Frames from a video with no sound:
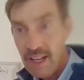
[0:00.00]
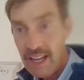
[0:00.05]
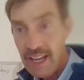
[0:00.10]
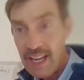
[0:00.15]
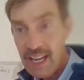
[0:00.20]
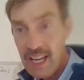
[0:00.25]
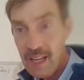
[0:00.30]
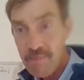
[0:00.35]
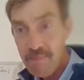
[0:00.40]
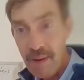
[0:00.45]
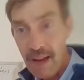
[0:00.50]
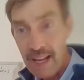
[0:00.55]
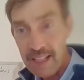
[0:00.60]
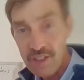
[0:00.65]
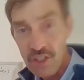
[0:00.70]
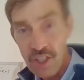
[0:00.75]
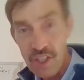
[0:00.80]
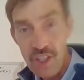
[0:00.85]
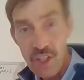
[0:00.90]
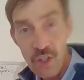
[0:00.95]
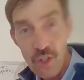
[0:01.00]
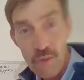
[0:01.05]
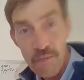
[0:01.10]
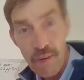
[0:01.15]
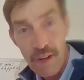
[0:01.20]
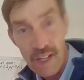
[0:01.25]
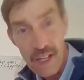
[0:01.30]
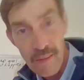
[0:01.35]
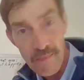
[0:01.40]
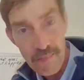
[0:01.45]
And back to you.
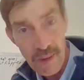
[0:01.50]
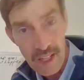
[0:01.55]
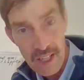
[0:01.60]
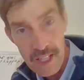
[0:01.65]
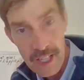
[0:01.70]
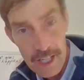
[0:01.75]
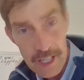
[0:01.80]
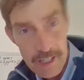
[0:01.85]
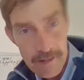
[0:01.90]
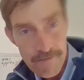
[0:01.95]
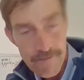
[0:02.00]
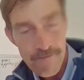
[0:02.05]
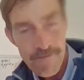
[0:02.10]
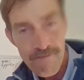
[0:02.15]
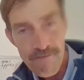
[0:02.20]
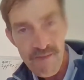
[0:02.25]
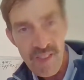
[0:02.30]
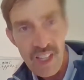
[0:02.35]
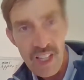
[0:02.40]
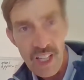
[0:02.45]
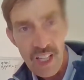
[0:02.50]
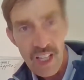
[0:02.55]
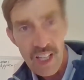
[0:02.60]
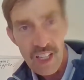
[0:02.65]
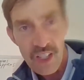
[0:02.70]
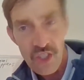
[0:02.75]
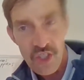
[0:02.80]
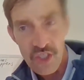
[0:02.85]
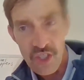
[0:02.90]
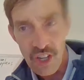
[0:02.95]
Ba-da-ba-da.
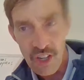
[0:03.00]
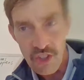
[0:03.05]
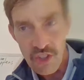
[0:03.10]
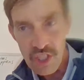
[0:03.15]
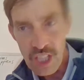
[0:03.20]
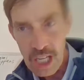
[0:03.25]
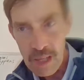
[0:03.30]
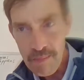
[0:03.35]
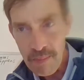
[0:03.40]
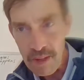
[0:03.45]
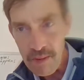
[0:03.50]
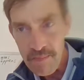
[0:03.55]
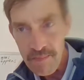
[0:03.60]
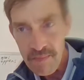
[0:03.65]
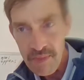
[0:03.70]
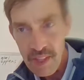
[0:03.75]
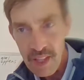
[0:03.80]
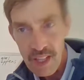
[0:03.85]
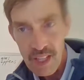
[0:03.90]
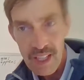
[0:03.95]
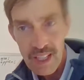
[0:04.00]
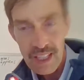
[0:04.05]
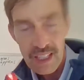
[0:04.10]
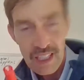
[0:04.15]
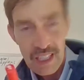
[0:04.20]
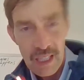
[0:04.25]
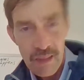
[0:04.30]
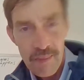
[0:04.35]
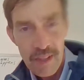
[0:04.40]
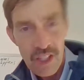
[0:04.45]
Start typing.
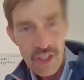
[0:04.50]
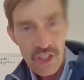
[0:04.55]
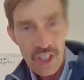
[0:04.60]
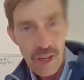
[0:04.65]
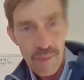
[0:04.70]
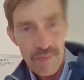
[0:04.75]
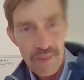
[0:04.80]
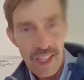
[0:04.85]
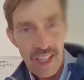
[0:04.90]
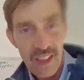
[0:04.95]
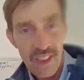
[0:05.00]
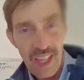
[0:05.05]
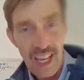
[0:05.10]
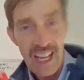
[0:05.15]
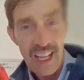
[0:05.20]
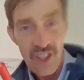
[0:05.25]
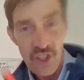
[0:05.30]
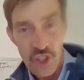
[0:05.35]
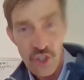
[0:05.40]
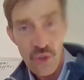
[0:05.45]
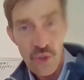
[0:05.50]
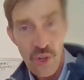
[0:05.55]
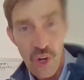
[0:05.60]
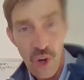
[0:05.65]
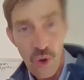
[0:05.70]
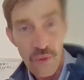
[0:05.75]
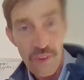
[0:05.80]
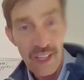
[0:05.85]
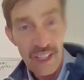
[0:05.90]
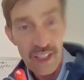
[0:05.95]
Give me something that you
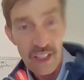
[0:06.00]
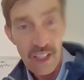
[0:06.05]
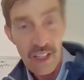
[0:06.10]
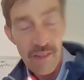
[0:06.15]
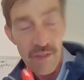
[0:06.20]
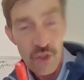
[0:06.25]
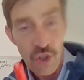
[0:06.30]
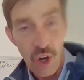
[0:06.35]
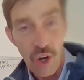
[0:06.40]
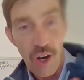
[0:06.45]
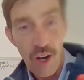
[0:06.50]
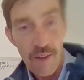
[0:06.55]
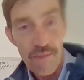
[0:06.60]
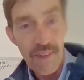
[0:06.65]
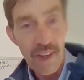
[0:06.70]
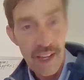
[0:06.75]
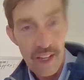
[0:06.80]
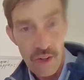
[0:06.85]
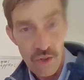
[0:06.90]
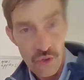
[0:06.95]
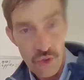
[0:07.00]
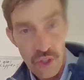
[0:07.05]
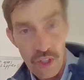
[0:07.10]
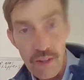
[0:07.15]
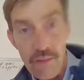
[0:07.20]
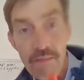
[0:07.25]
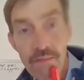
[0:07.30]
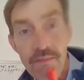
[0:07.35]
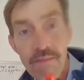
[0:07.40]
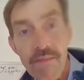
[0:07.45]
know that gives off
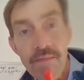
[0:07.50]
energy.